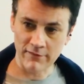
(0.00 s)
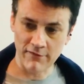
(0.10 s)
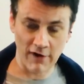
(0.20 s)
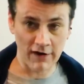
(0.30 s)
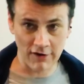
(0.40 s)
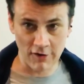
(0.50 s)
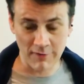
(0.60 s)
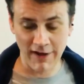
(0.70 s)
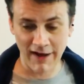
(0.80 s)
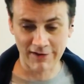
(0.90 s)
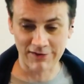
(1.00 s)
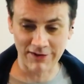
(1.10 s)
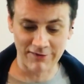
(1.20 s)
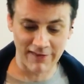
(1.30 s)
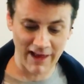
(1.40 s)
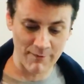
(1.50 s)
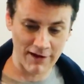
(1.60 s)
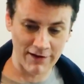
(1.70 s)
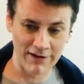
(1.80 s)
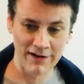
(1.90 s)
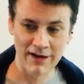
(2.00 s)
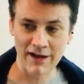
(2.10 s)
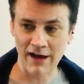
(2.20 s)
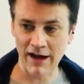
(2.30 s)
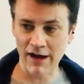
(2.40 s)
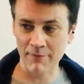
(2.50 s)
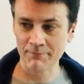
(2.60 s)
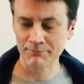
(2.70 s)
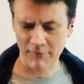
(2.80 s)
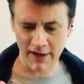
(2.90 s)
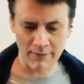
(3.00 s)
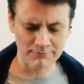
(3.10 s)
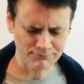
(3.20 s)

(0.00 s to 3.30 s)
Very human, actually, for that matter. Yeah,